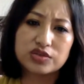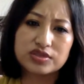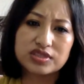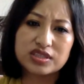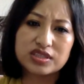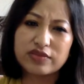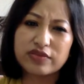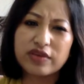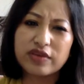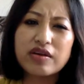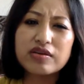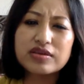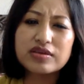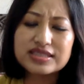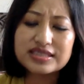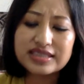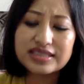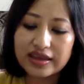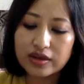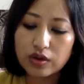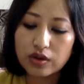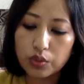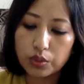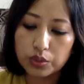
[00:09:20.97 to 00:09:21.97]
to see various
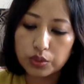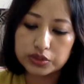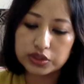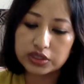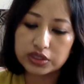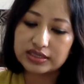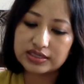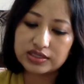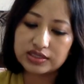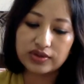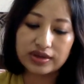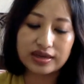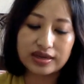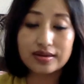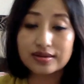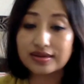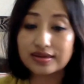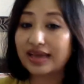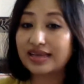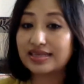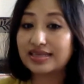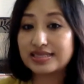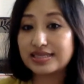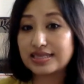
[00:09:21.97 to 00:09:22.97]
stakeholders
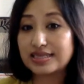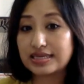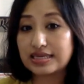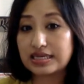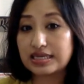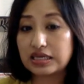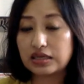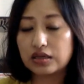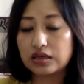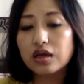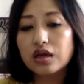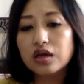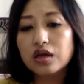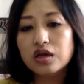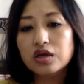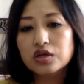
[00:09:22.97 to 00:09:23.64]
recognizing the need.